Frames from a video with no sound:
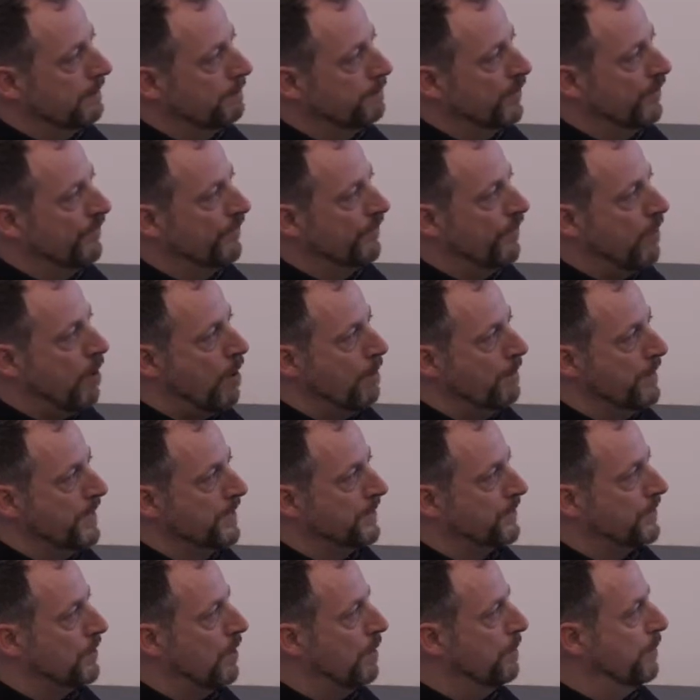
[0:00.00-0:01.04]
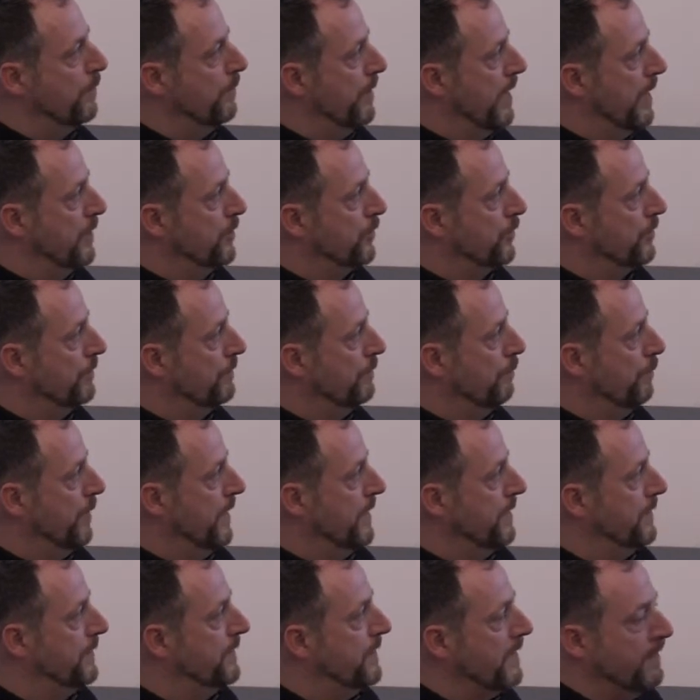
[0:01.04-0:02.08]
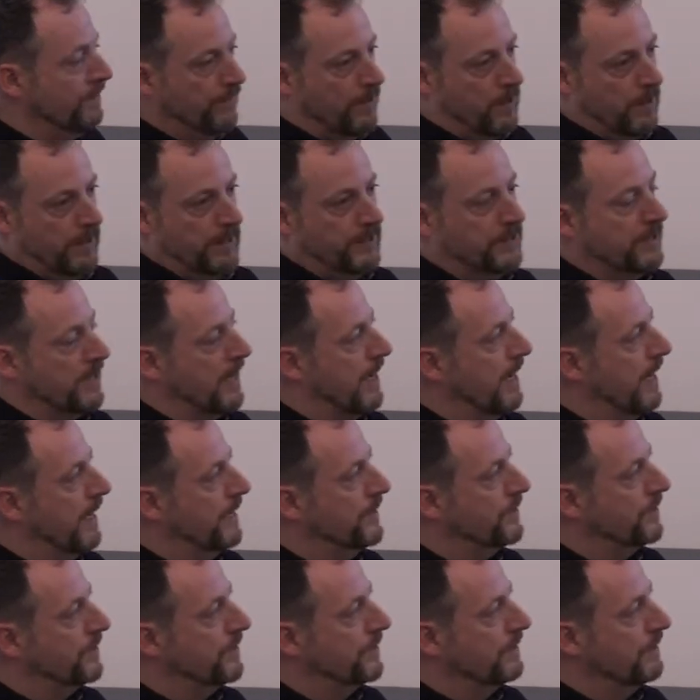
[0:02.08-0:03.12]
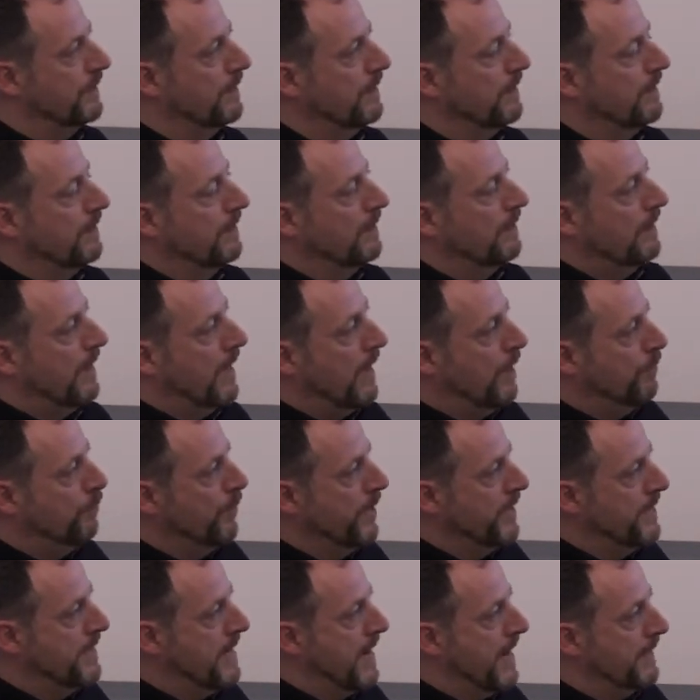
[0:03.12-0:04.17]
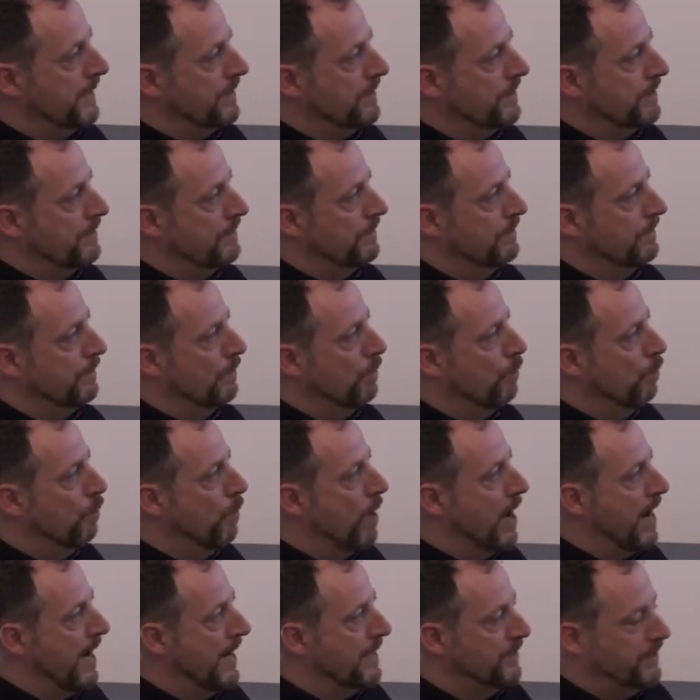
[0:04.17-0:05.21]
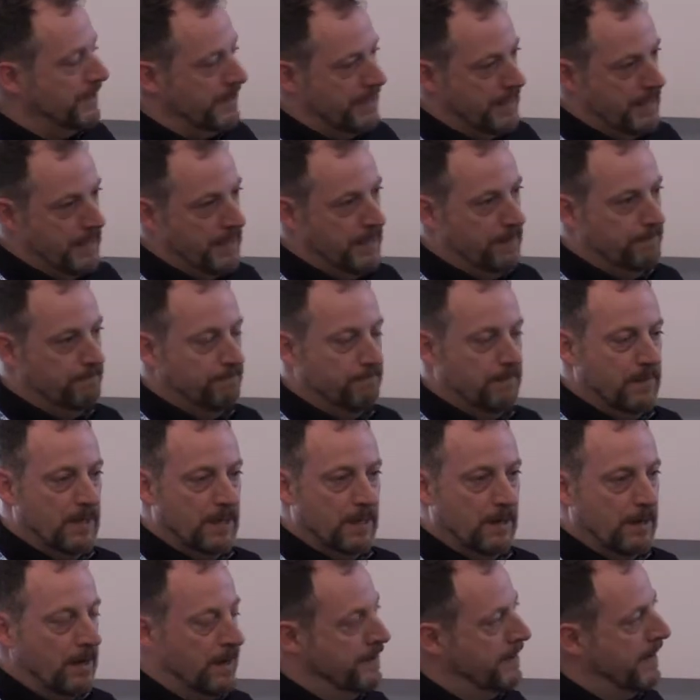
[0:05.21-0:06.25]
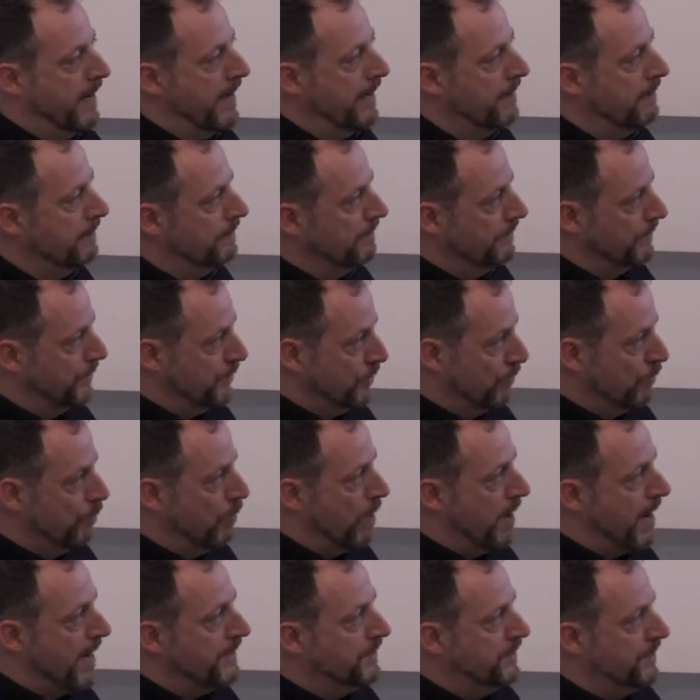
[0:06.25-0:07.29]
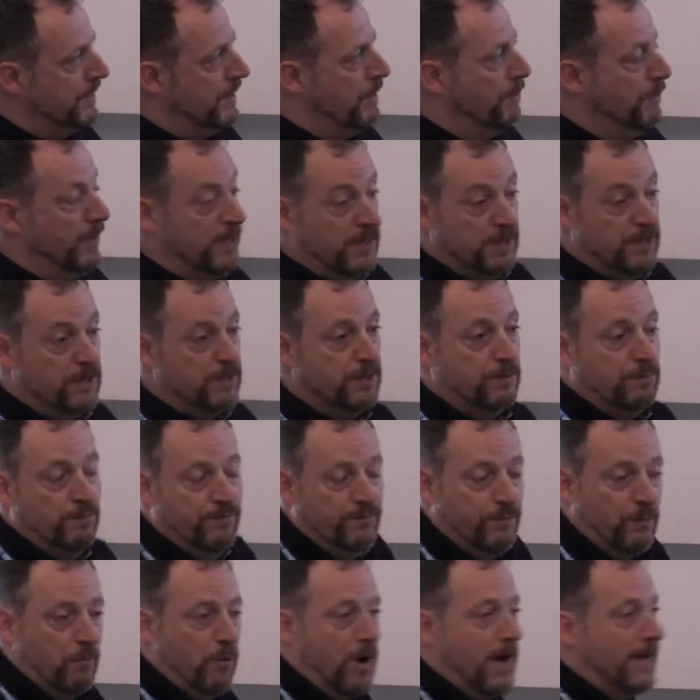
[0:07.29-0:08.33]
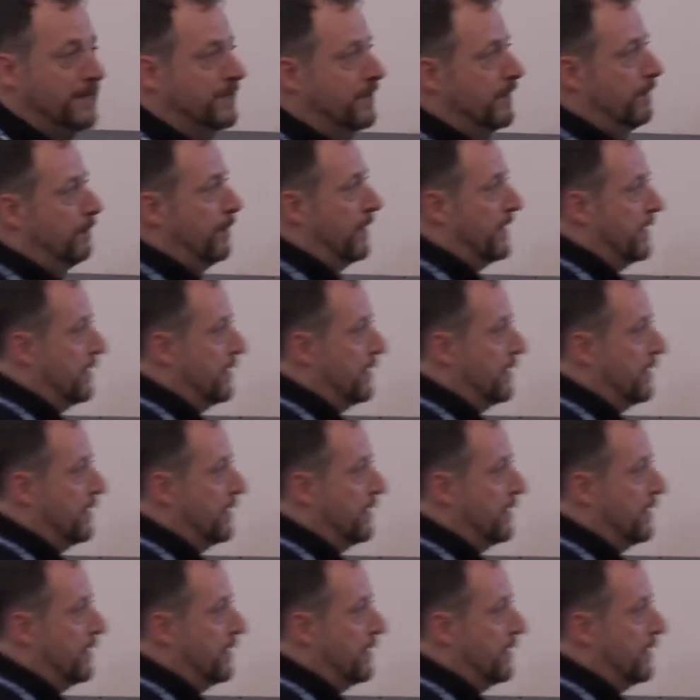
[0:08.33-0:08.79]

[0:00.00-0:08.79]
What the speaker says: perform this operation, we devolatize, and we get yt, and then to yt, from yt we